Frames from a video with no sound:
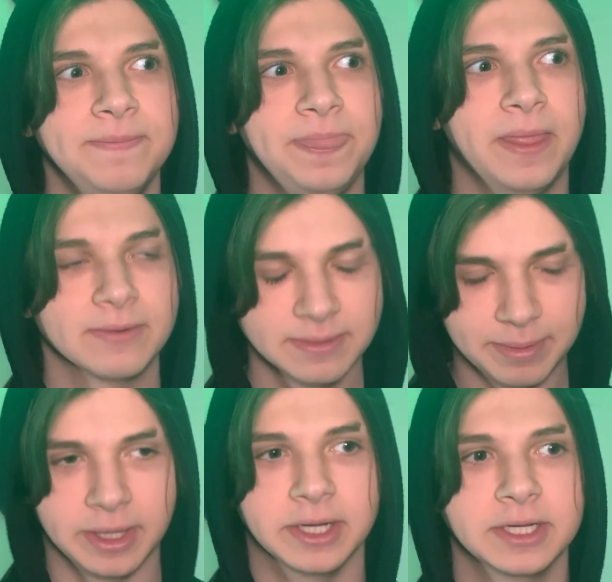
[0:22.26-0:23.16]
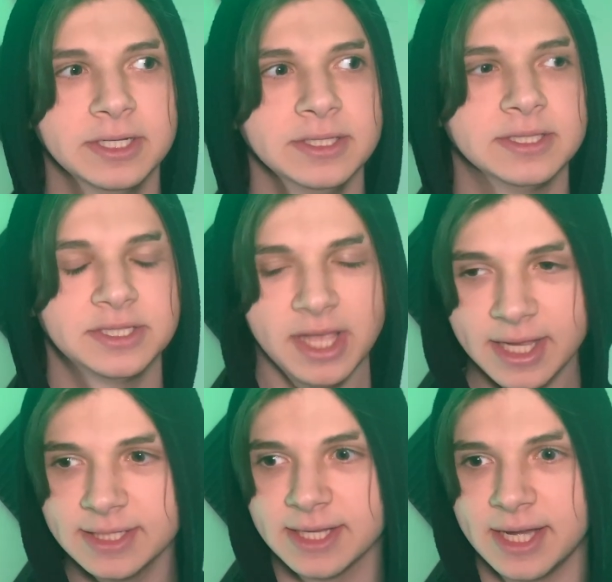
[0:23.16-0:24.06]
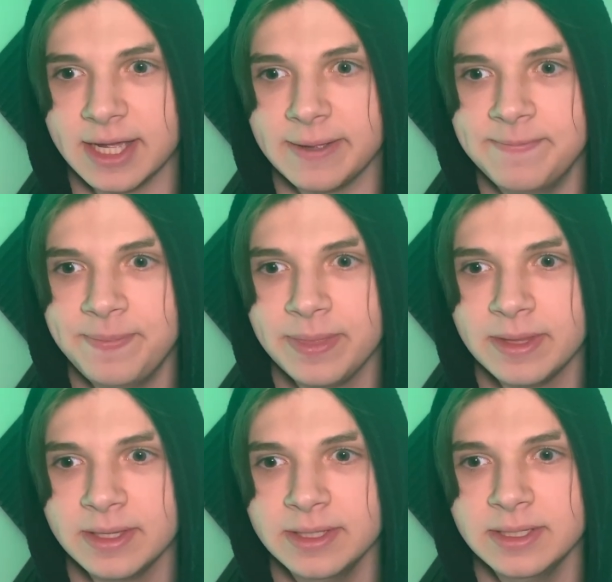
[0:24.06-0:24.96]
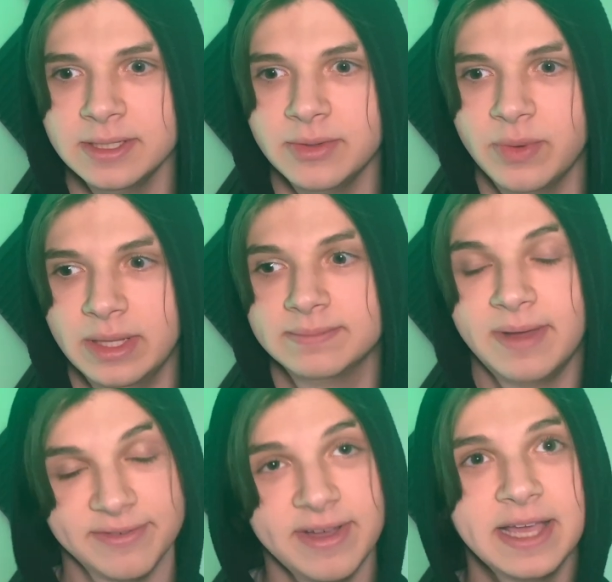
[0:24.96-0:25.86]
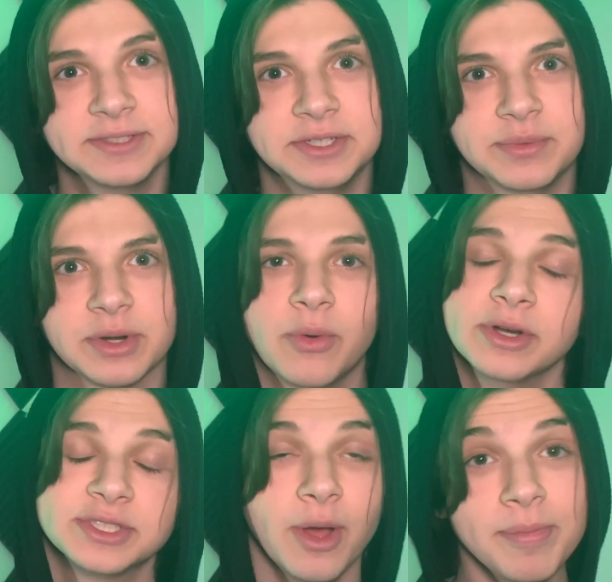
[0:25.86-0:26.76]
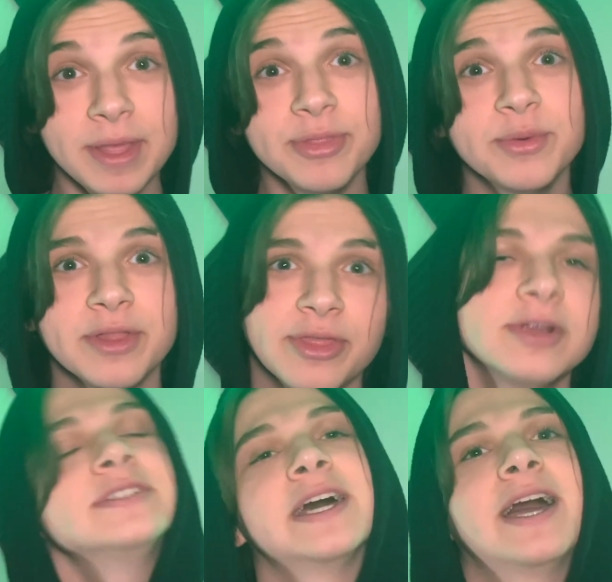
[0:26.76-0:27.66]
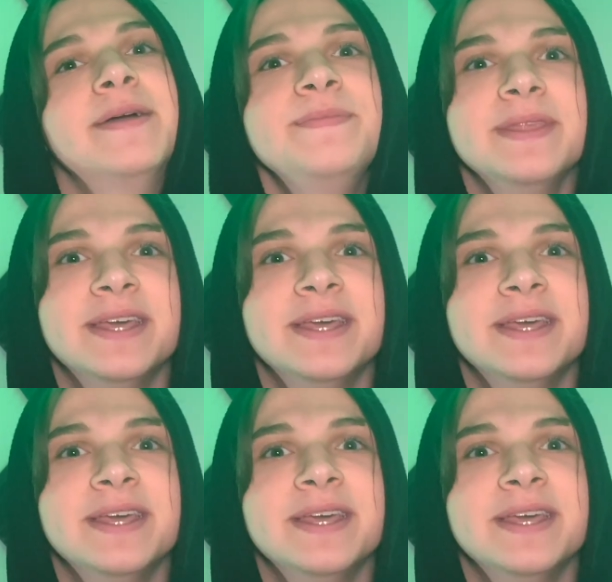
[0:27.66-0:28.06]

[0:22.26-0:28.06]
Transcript: there was a bug. The second time, well, my file didn't record, so I played through it a third time.